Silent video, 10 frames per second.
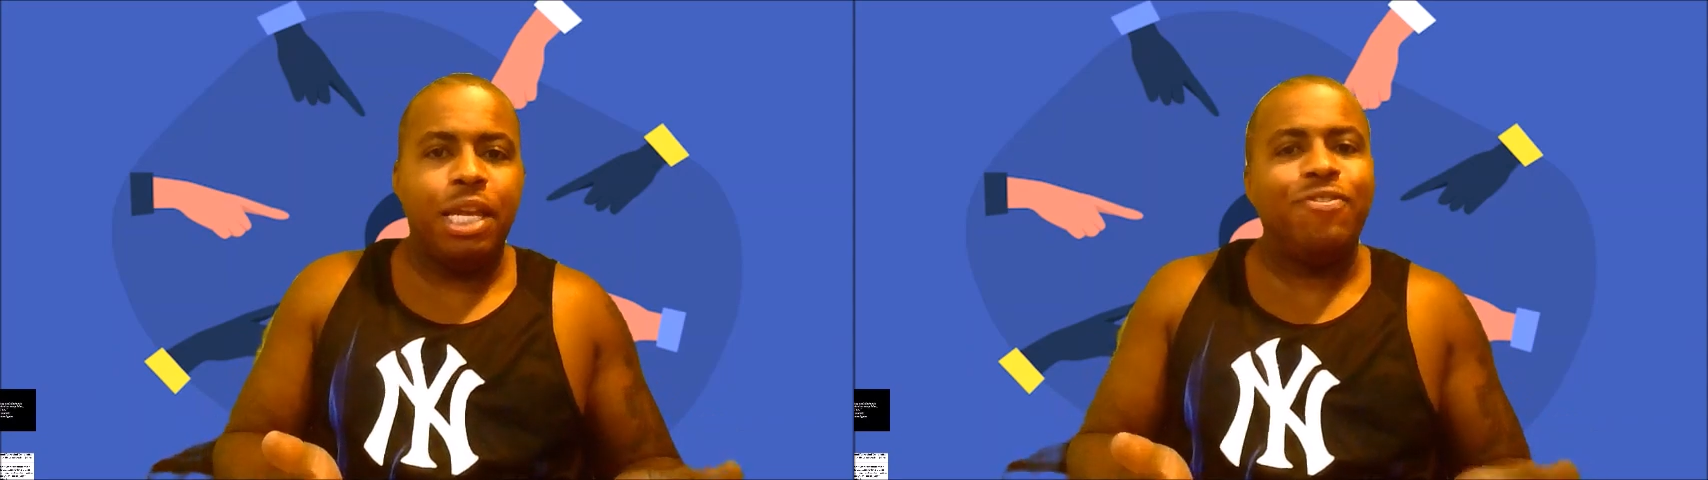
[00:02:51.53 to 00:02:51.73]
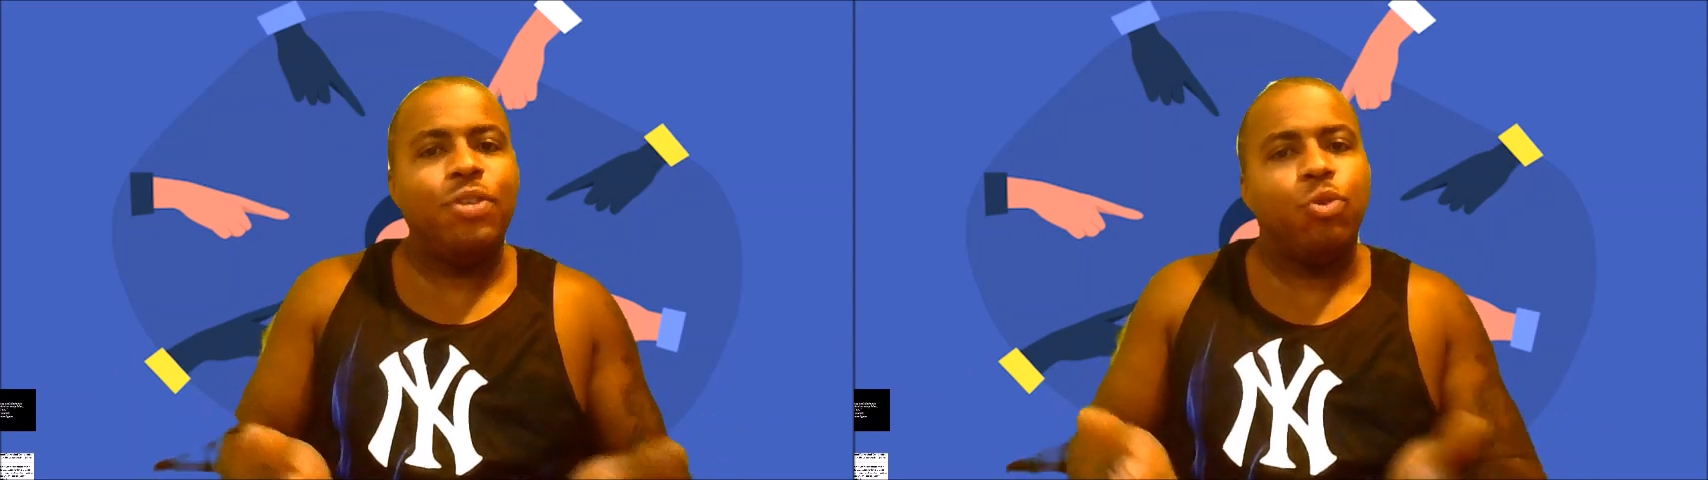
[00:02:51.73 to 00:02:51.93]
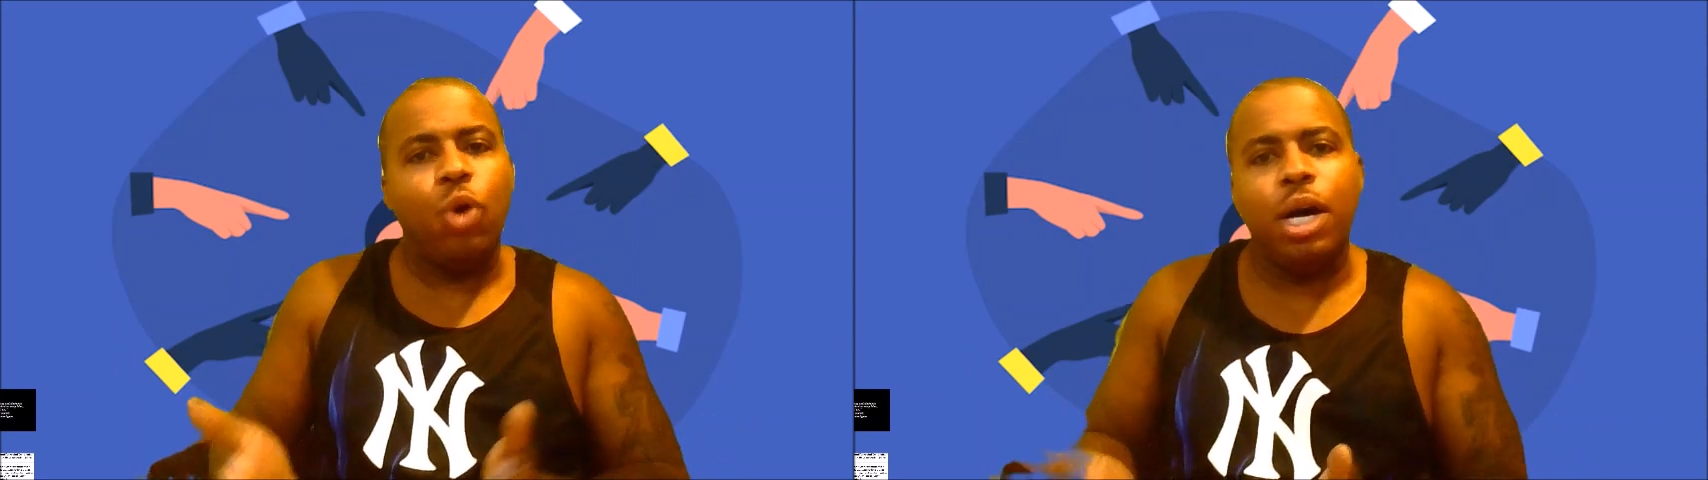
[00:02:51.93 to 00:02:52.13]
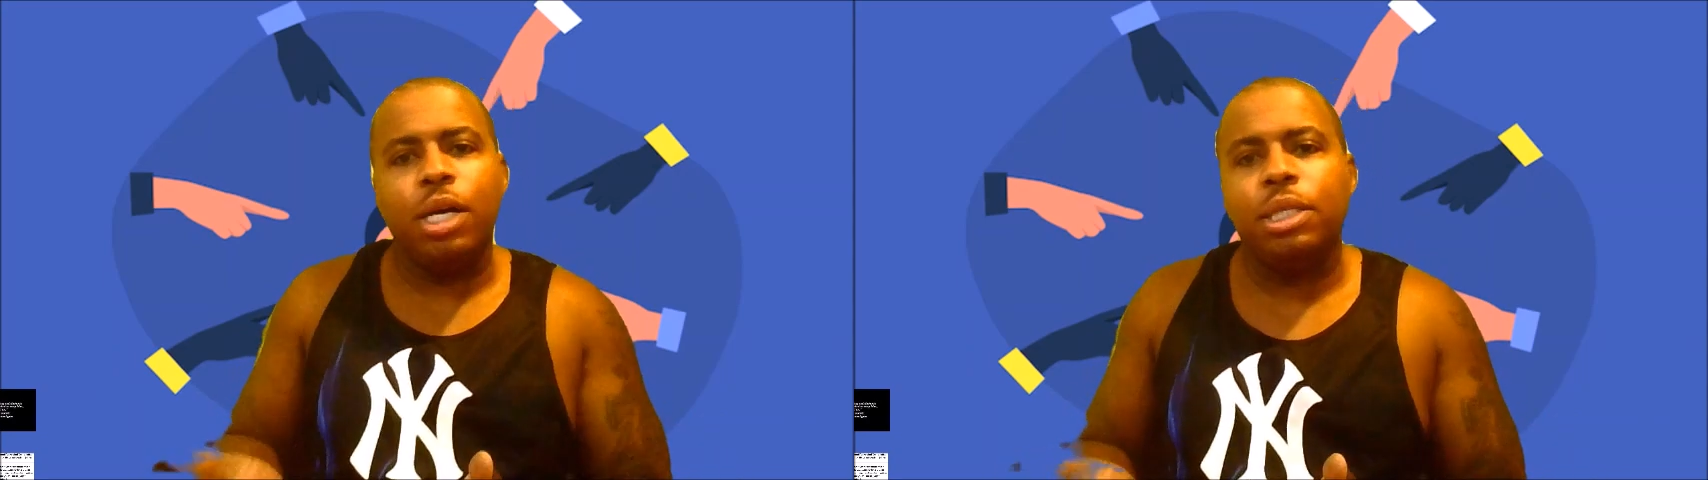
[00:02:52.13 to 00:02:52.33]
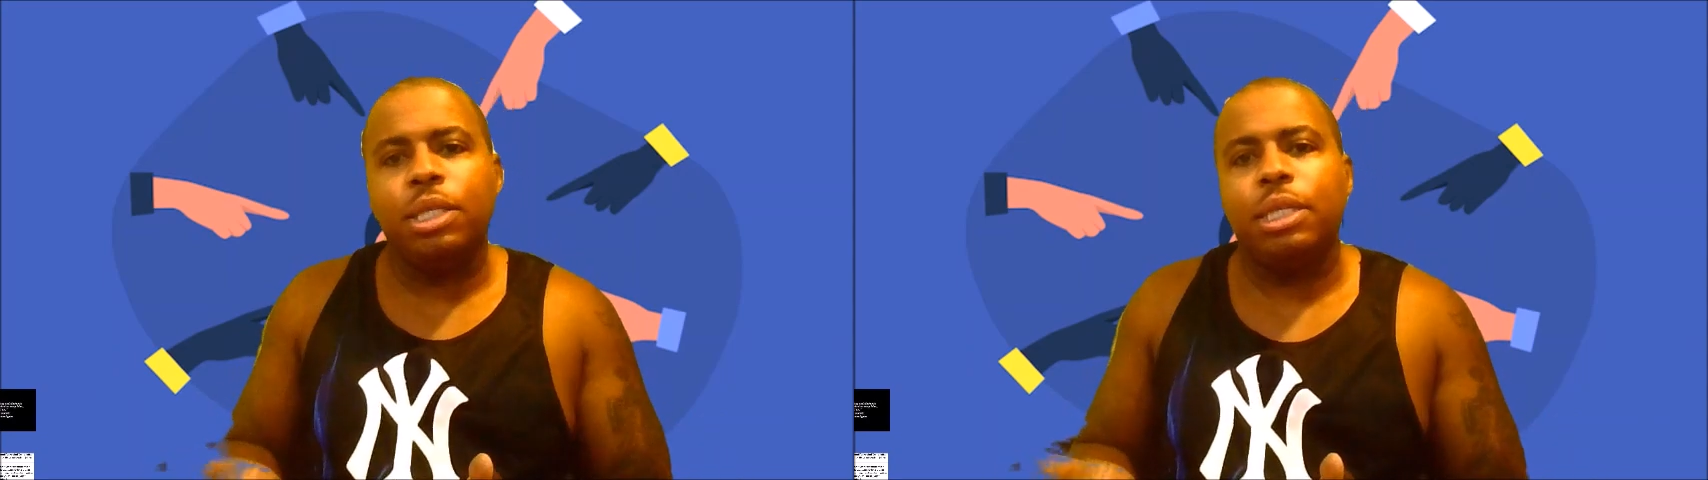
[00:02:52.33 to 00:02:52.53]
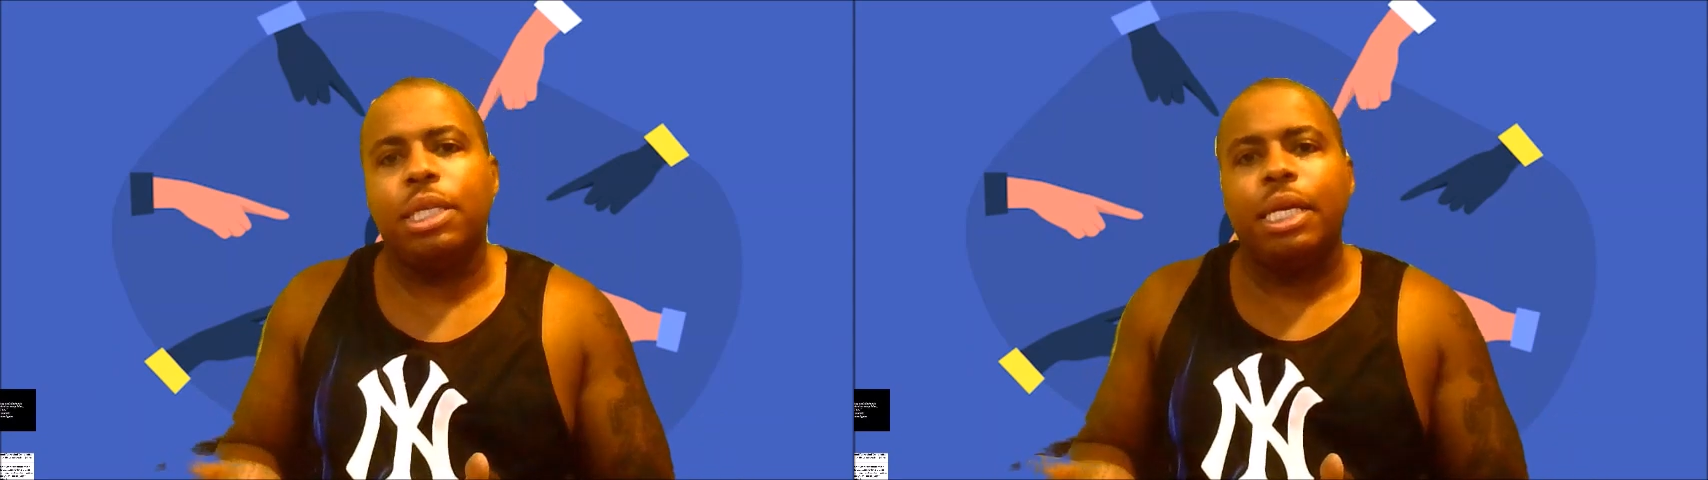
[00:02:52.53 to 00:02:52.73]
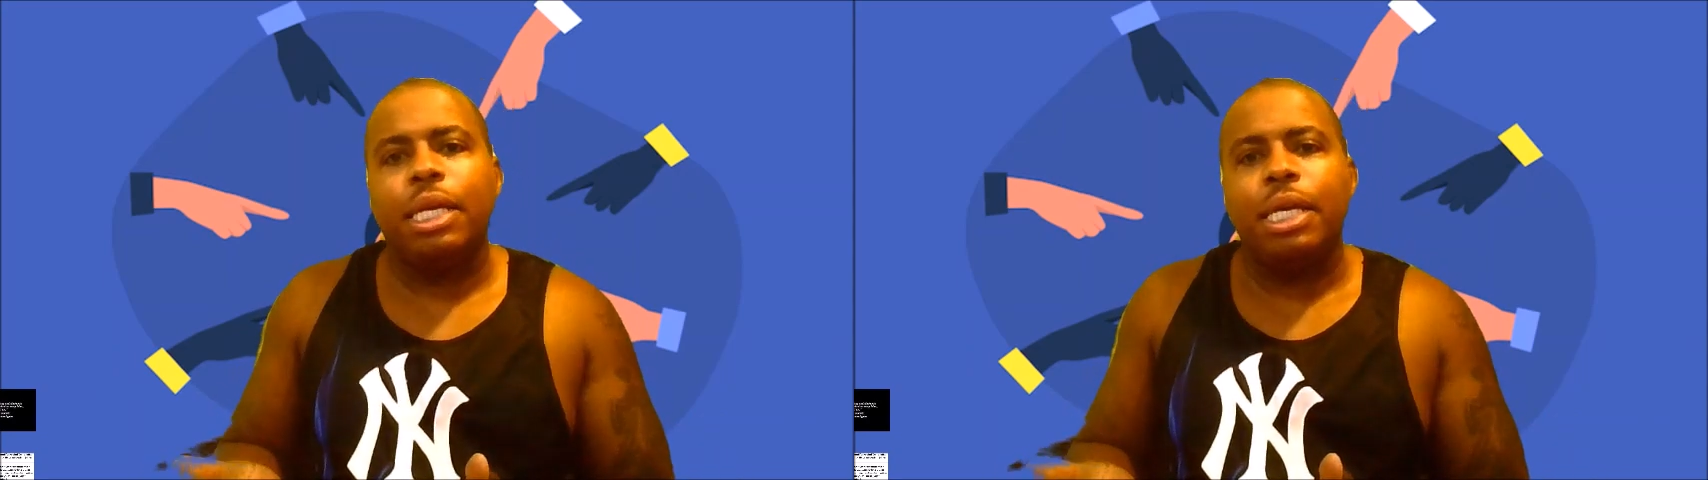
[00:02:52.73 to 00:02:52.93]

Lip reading: but if it was,